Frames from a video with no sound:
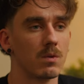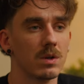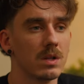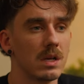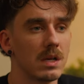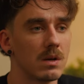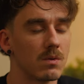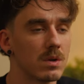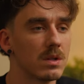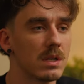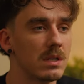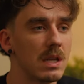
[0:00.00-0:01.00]
really,
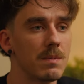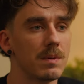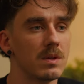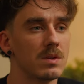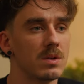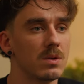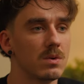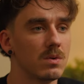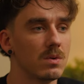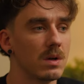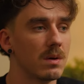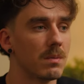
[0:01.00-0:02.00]
really deep
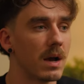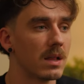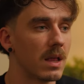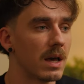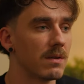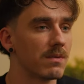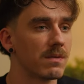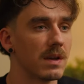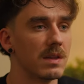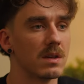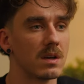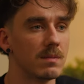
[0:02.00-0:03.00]
into my life
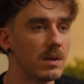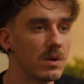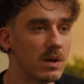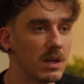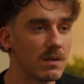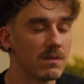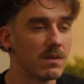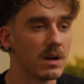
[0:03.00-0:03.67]
in the community of,